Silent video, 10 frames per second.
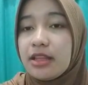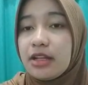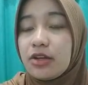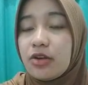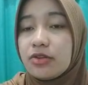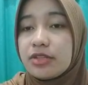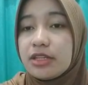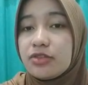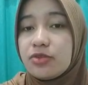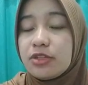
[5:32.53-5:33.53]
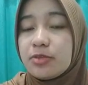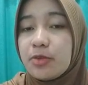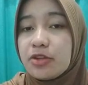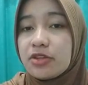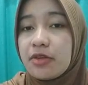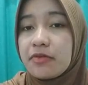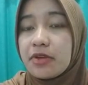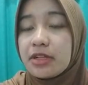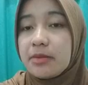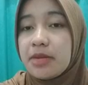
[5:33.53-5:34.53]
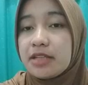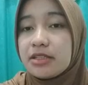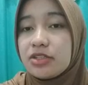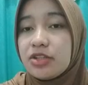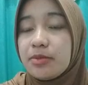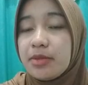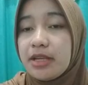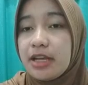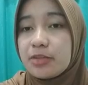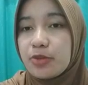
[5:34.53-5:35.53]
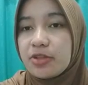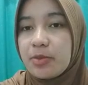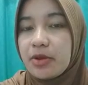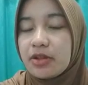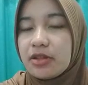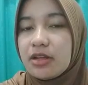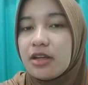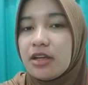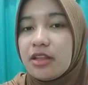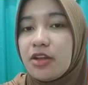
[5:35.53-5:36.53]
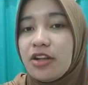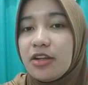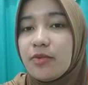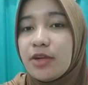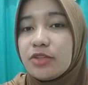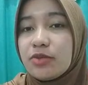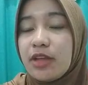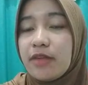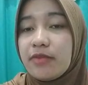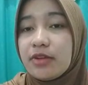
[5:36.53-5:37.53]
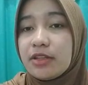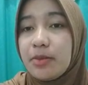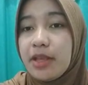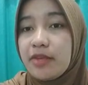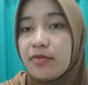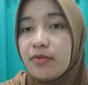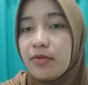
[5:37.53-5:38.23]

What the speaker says: Their goal is to dispose of your claim as cheaply as possible. The only way to level the playing